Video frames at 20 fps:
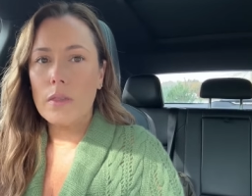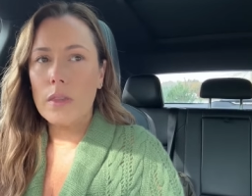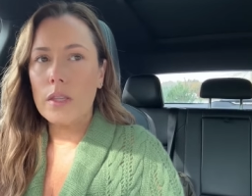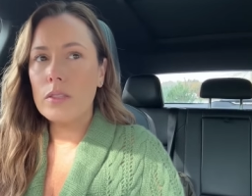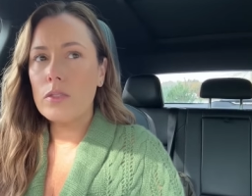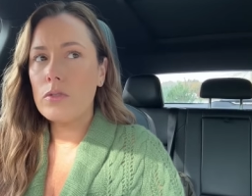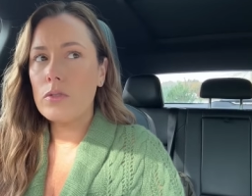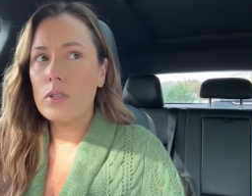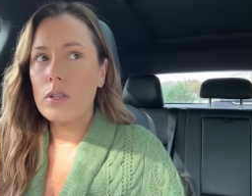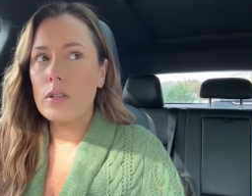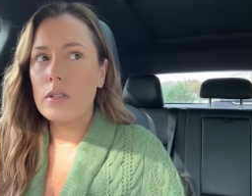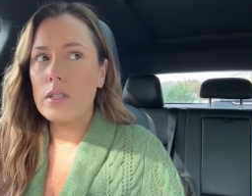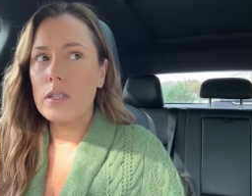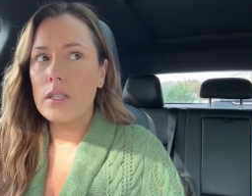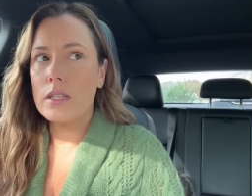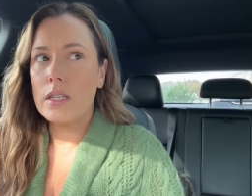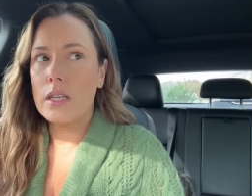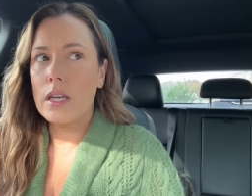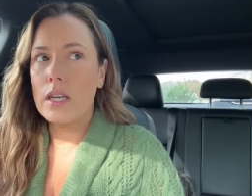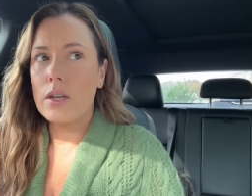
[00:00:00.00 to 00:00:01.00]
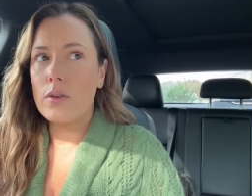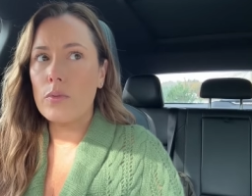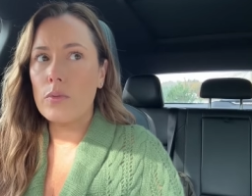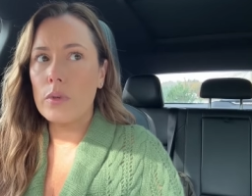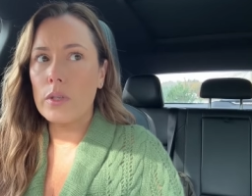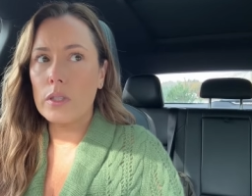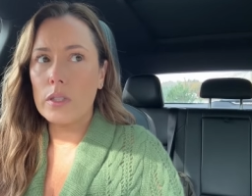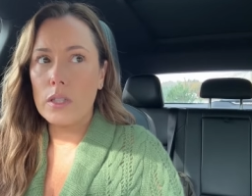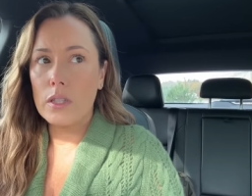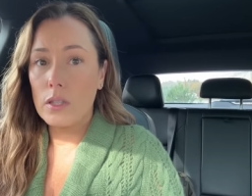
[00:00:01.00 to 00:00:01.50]
Then you start to see
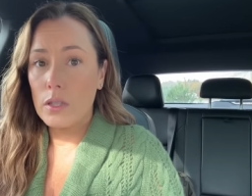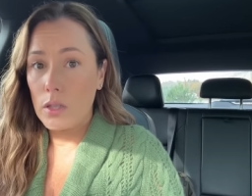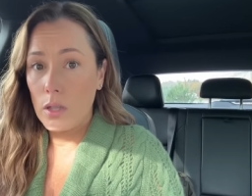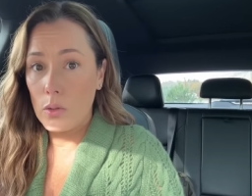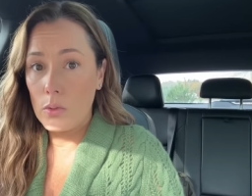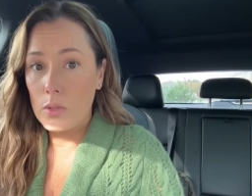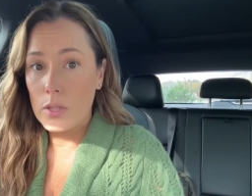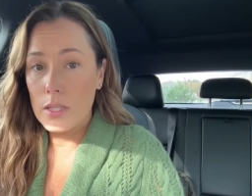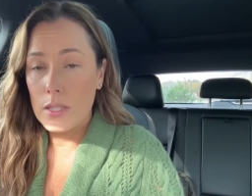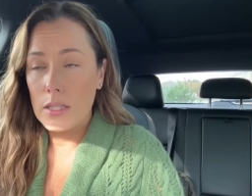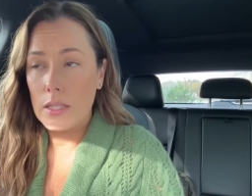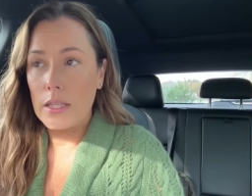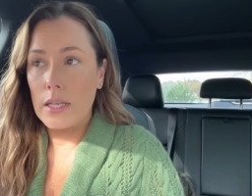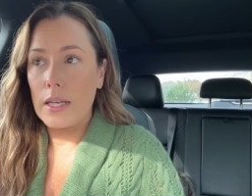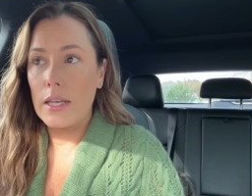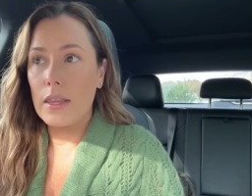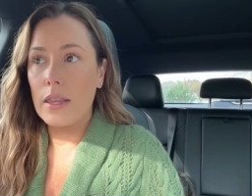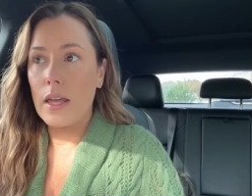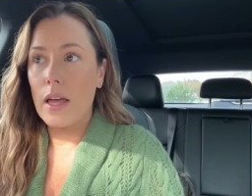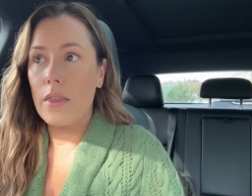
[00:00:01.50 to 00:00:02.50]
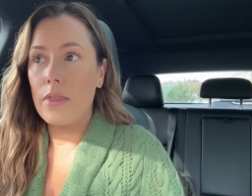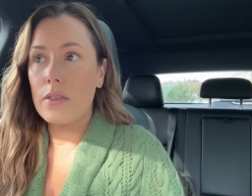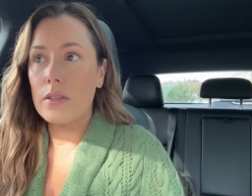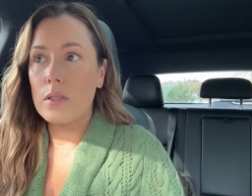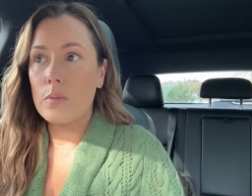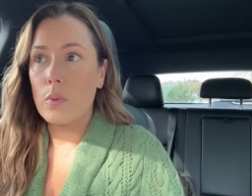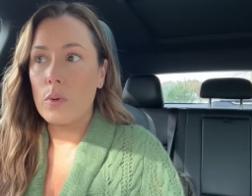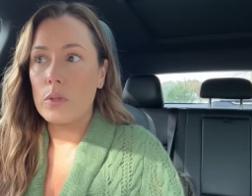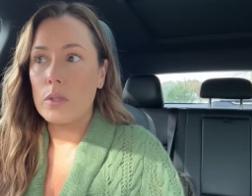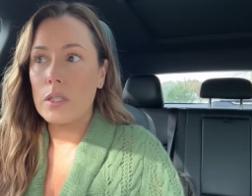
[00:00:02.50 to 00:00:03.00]
really closely that
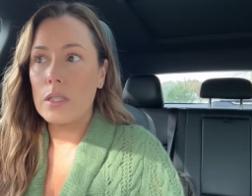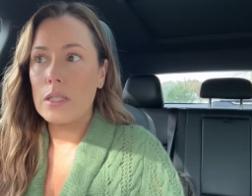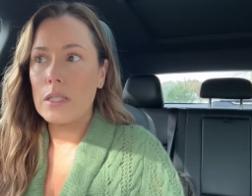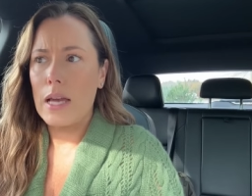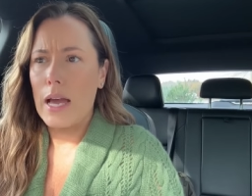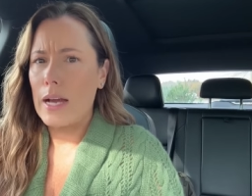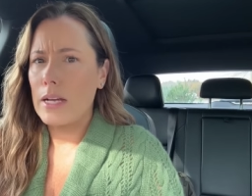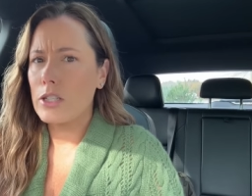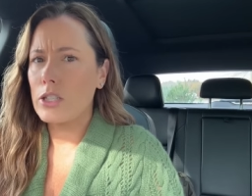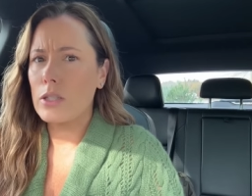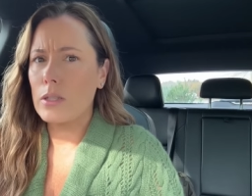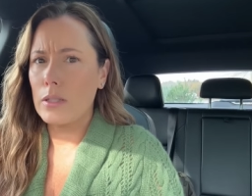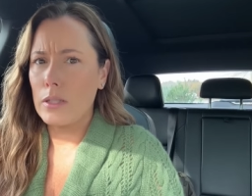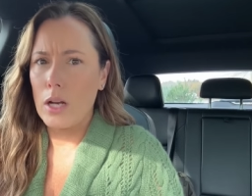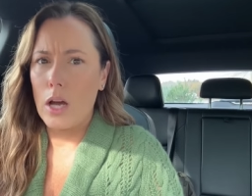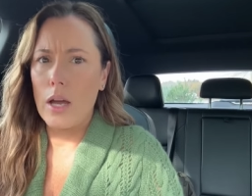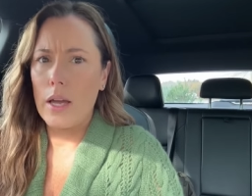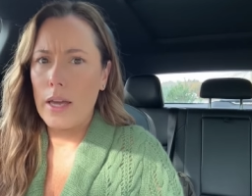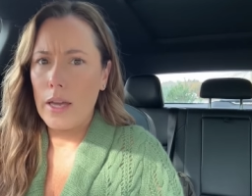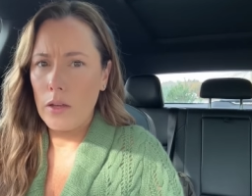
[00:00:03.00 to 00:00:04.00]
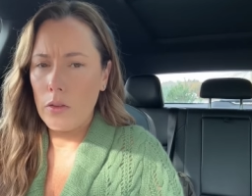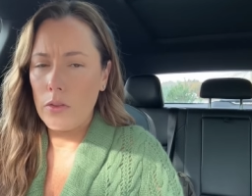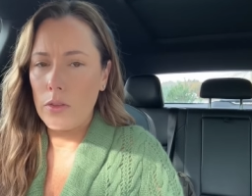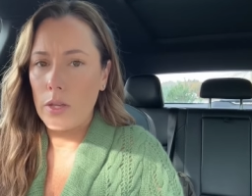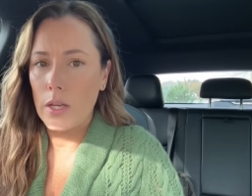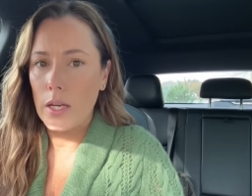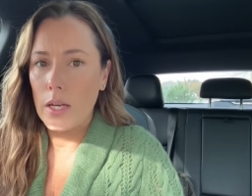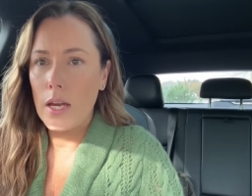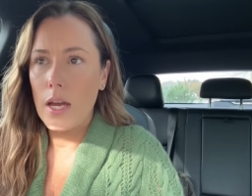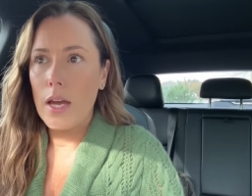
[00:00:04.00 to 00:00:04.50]
this person's actually not healthy.